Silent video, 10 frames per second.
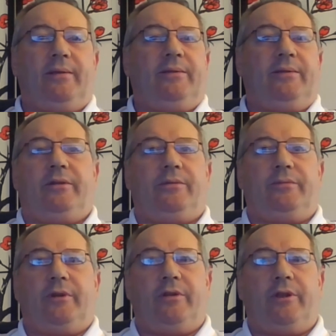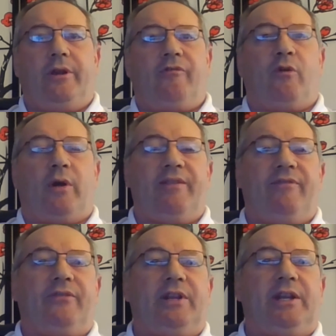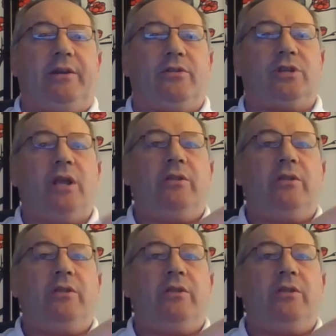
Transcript: they're there 40, 50 years.